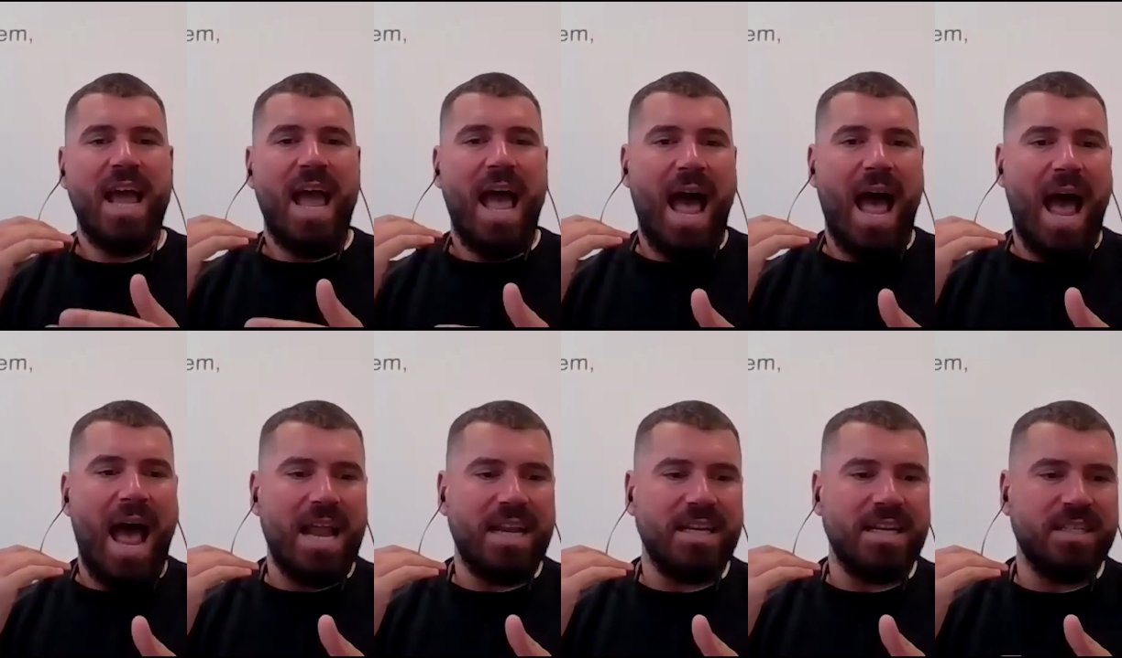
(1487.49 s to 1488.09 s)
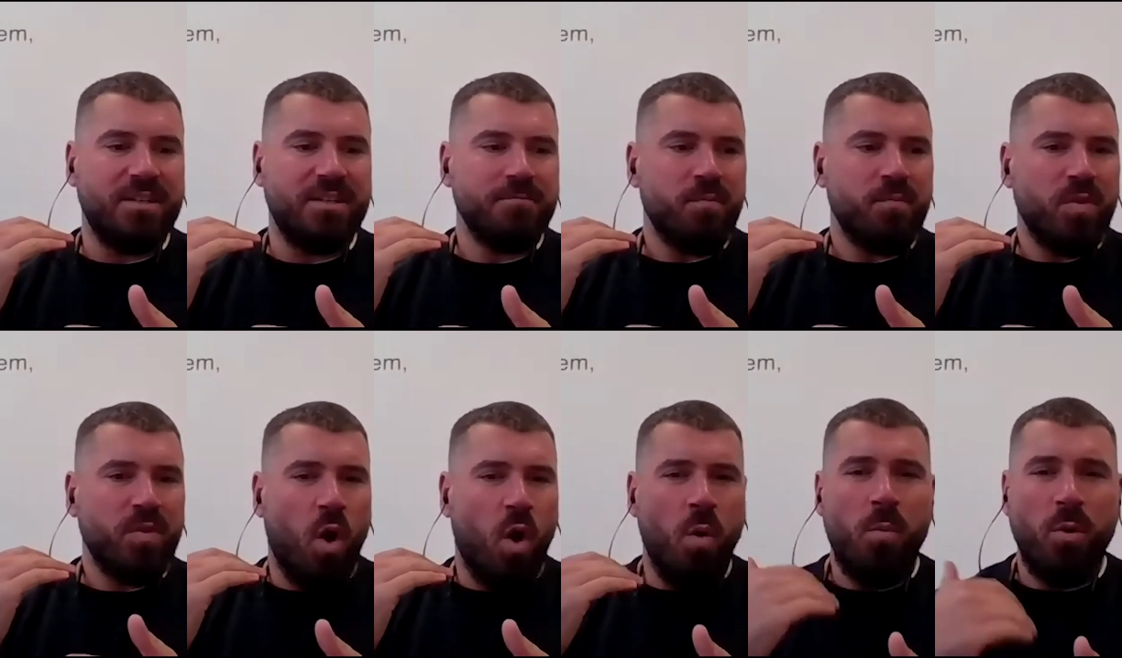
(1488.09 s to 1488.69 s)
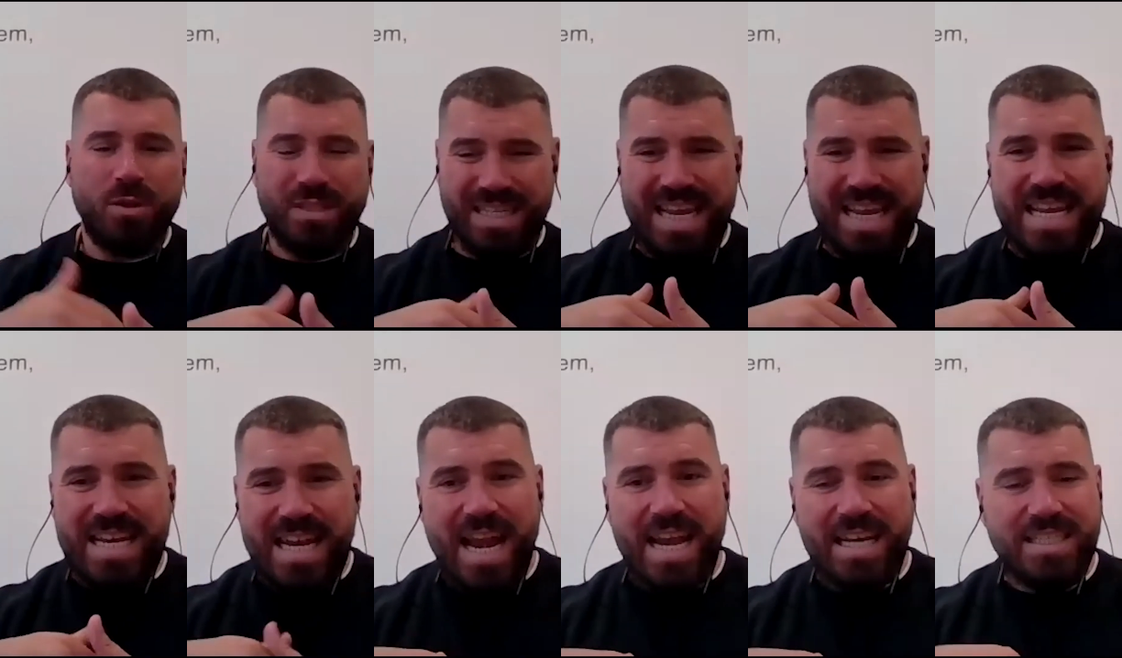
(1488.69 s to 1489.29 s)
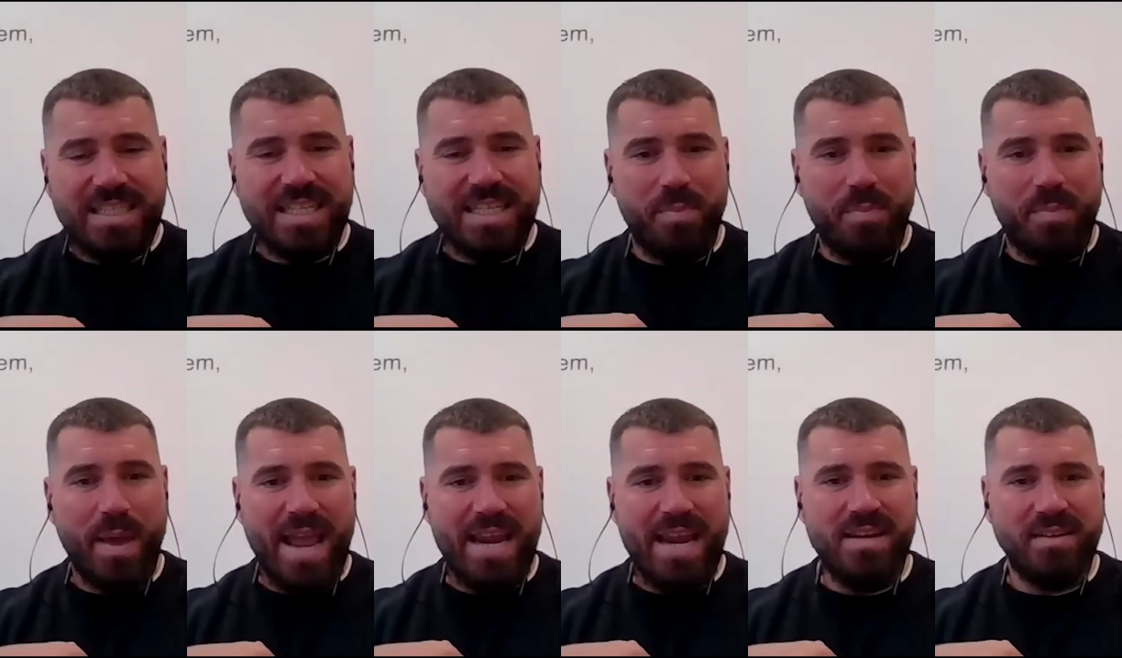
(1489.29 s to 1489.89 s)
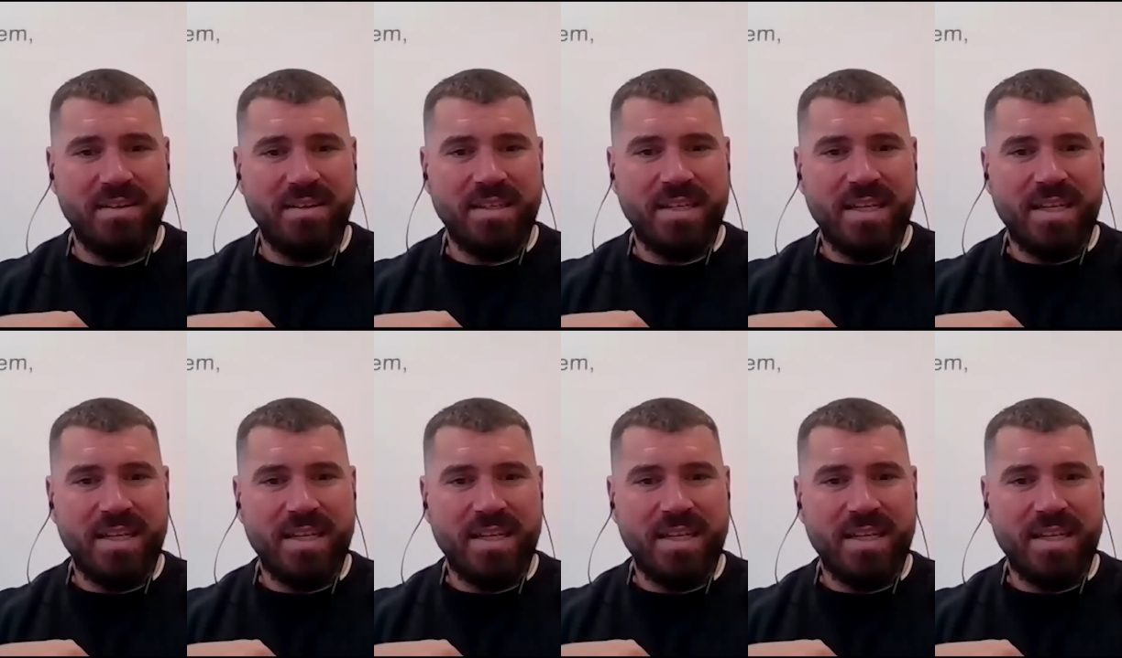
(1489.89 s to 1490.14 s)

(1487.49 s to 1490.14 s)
and almost leaning into your pain.